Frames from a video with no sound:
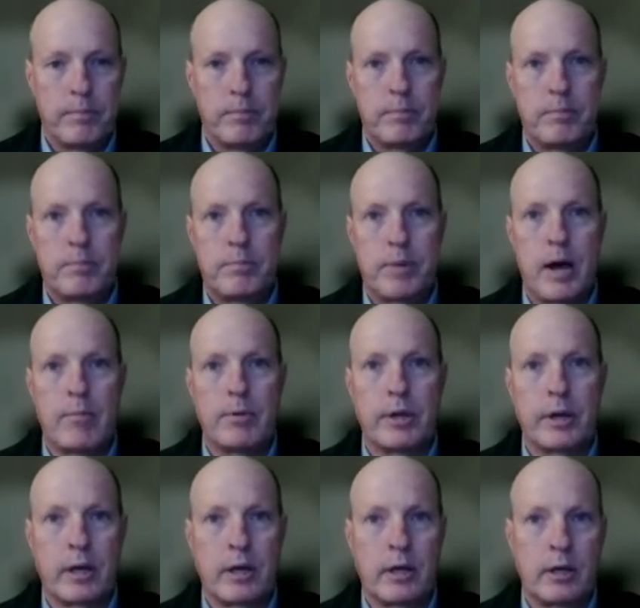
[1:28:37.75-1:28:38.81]

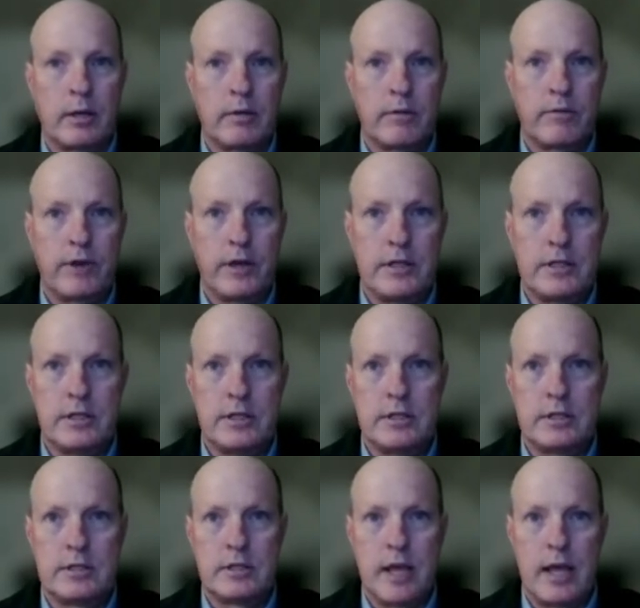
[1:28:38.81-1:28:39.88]
public facing
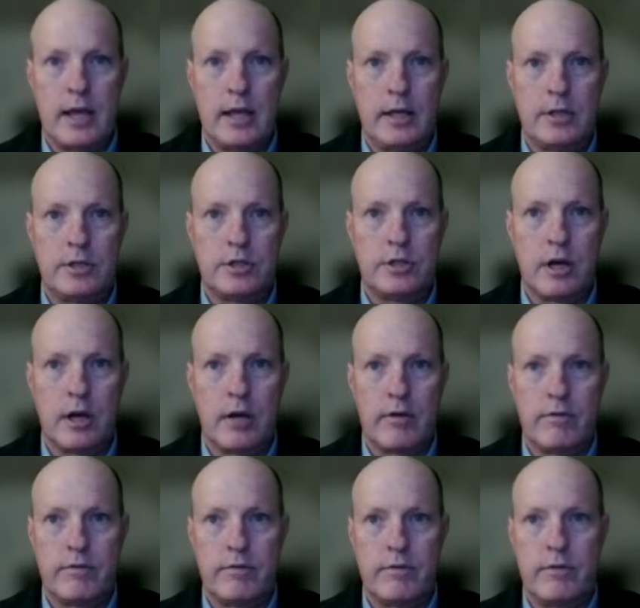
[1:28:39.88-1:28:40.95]
stage
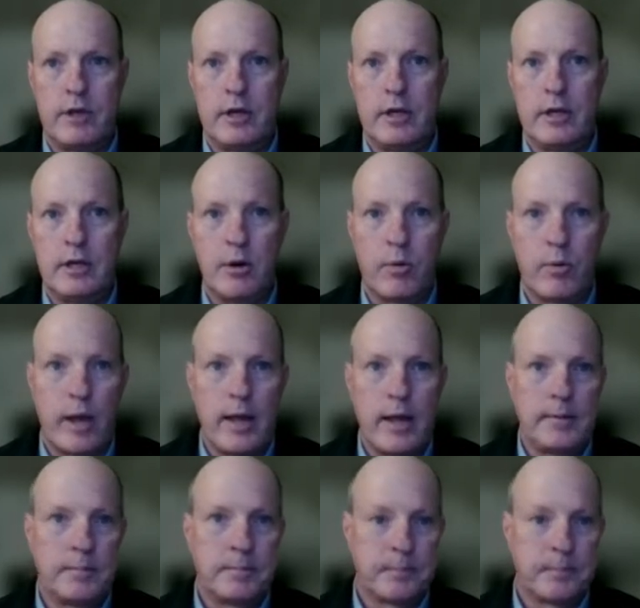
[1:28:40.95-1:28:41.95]
of the EOA.